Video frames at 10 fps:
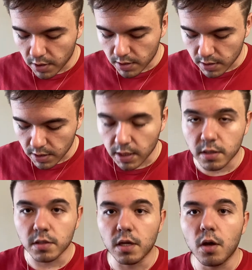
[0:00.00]
into
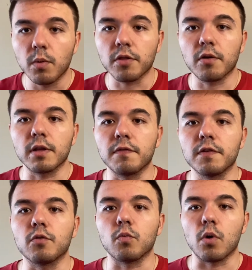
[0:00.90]
tanks with already
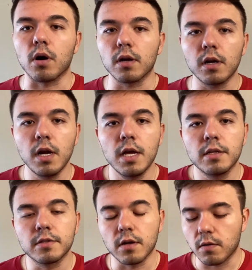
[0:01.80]
filled water.
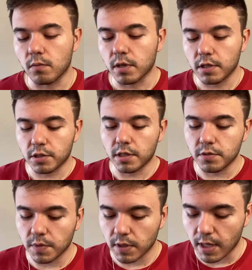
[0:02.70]
So we're gonna try
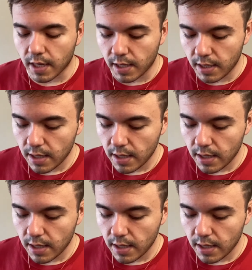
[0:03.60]
doing that.